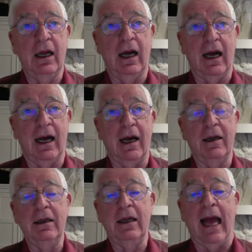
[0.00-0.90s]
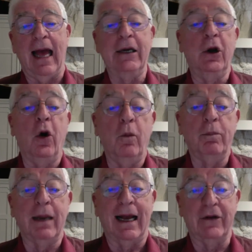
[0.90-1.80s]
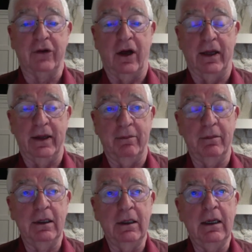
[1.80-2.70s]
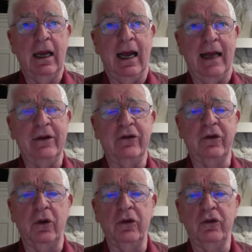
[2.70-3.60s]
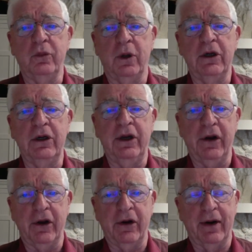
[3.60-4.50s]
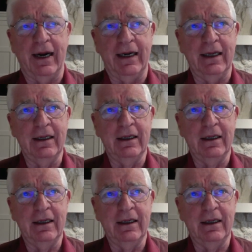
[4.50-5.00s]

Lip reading: had no Blacks on them. And the schools were deteriorating.